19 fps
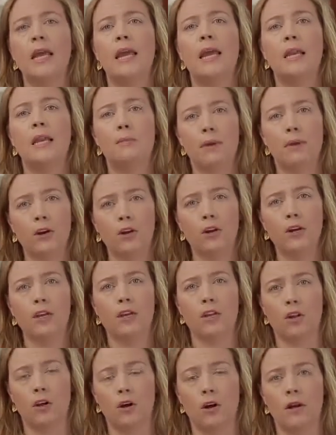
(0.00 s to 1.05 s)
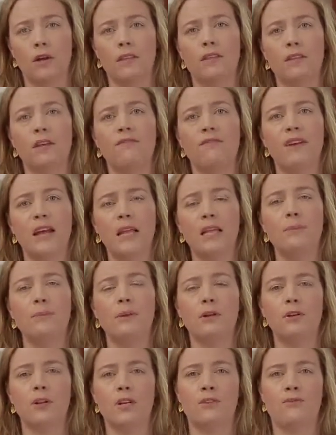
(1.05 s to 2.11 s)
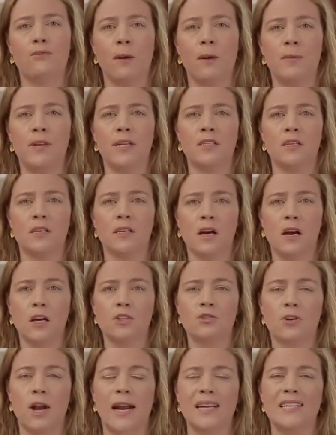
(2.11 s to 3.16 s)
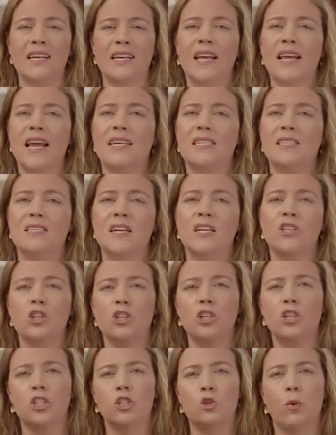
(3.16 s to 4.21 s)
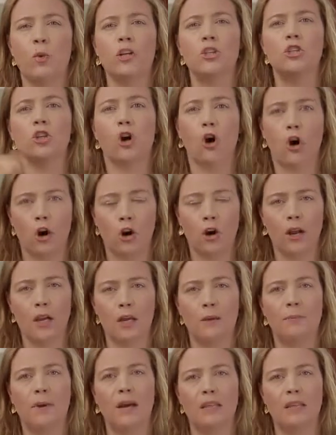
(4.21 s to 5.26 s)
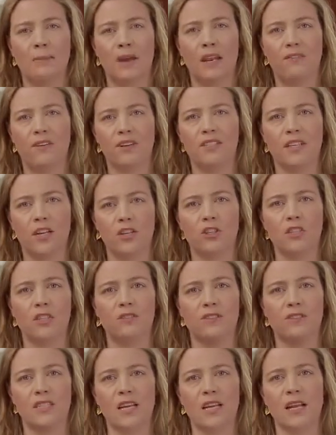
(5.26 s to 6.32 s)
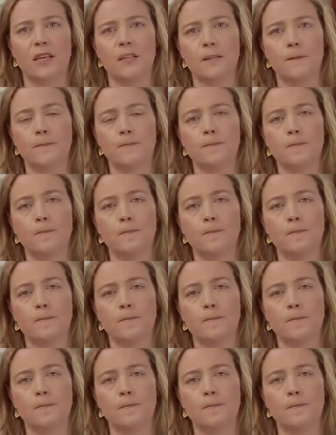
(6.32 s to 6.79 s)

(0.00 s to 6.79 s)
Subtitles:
In American law, the availability of remedies in contract is essentially switched on by the manifestations of assent.